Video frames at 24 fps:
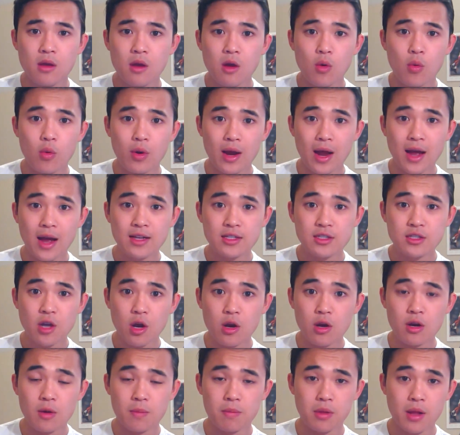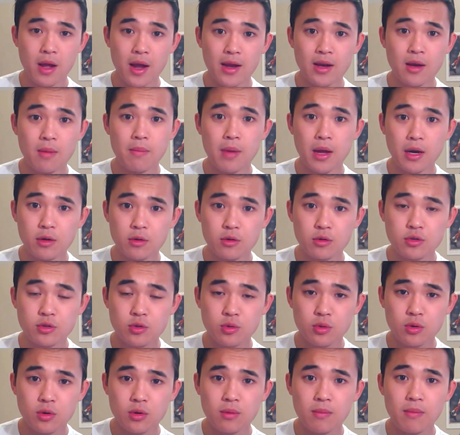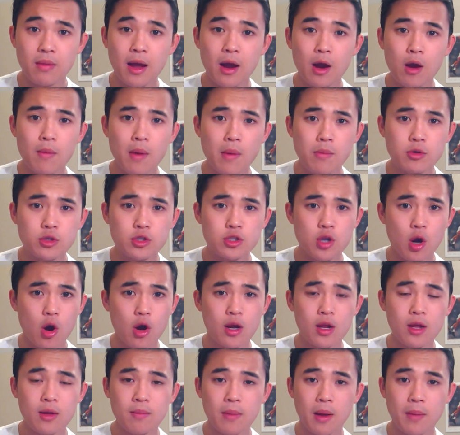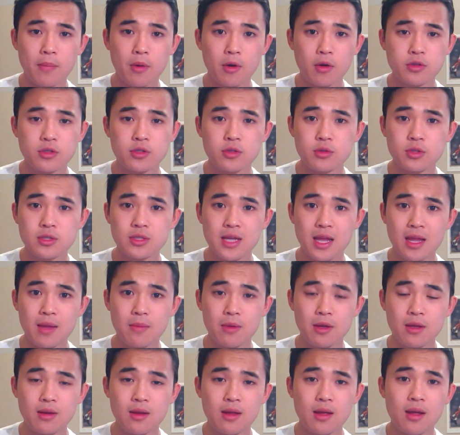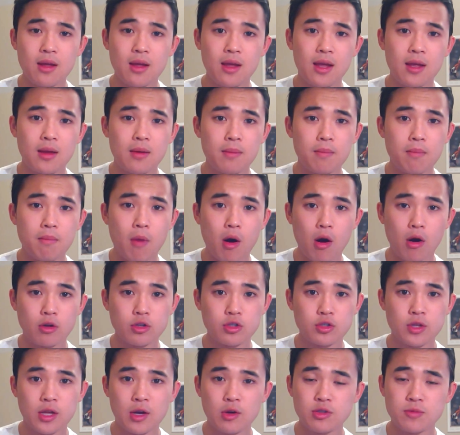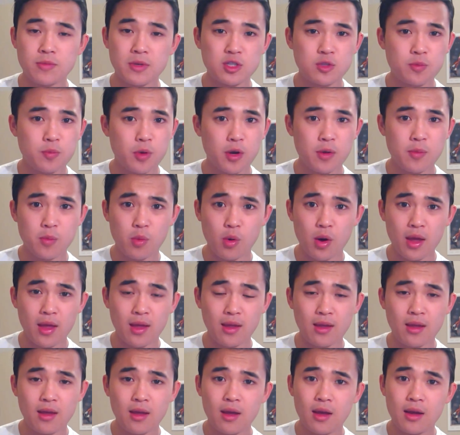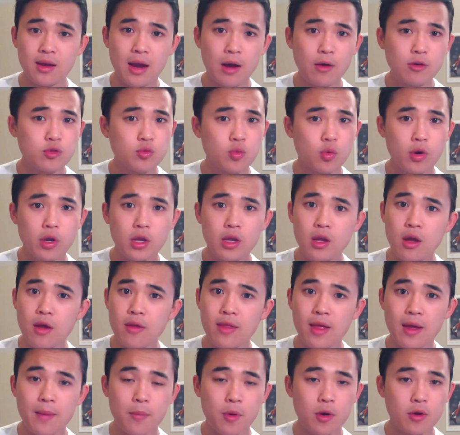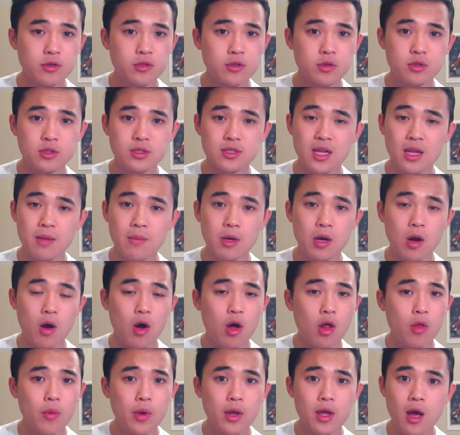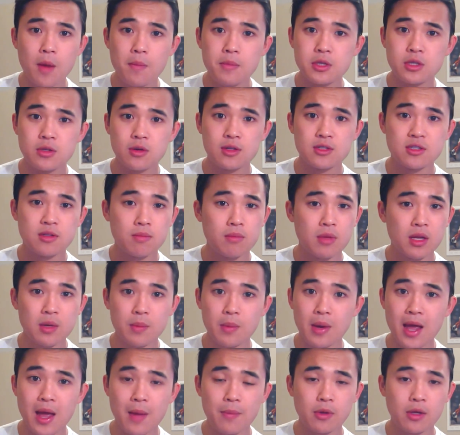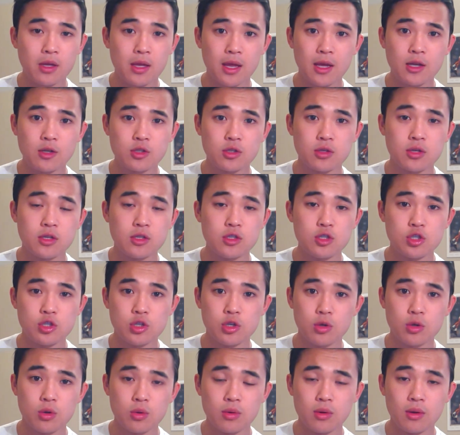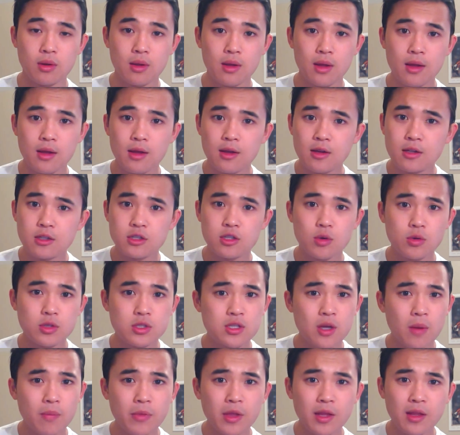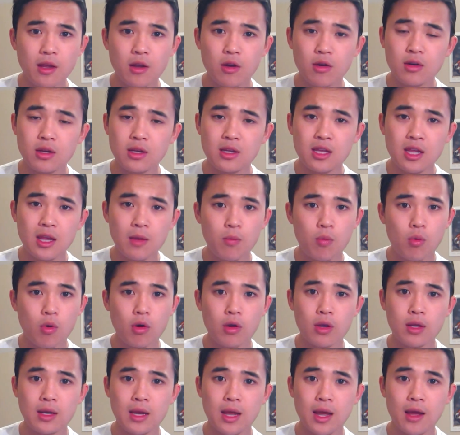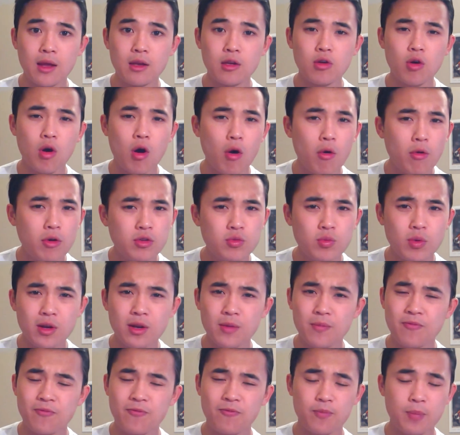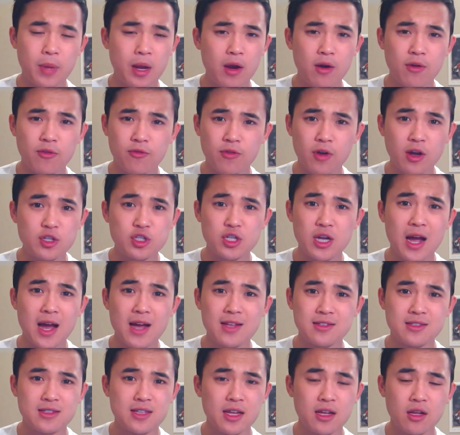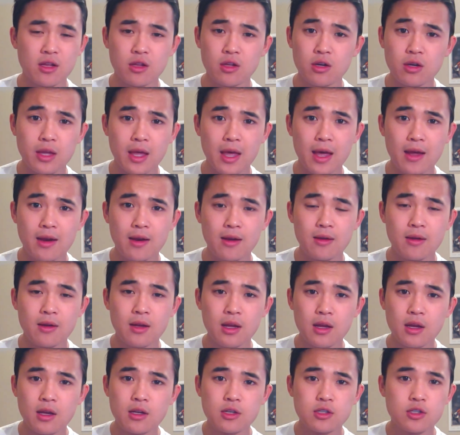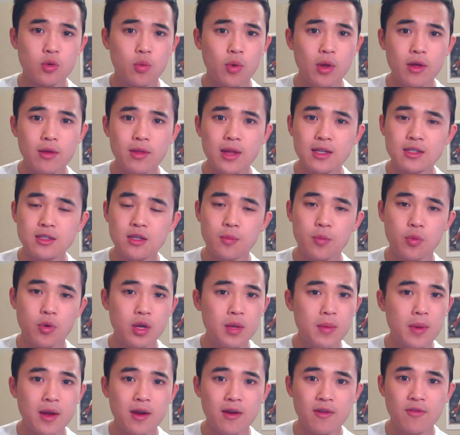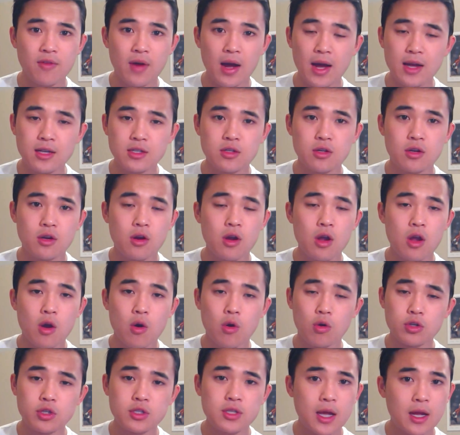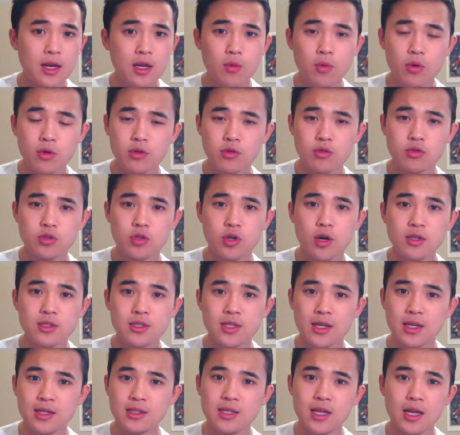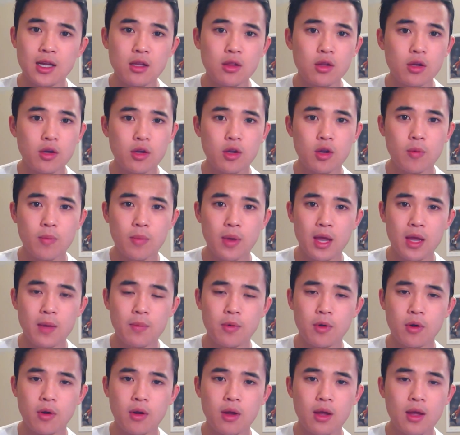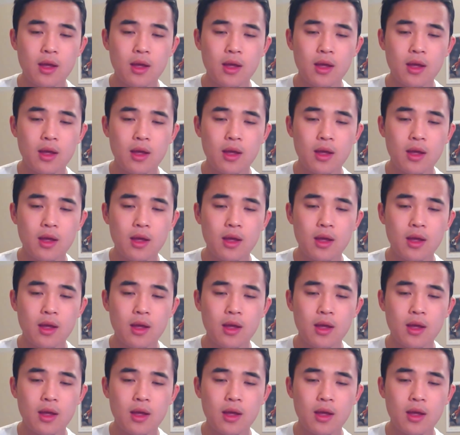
When I started applying to medical school, I remember starting my personal statement in March. That was my spring break. And I was working on that personal statement all the way up until I submitted my application in June. So it's something that you're going to keep working at and you always want a pair of fresh eyes to take a look at it. So whether that's a pre-med advisor or just anyone you trust that can take a look at your paper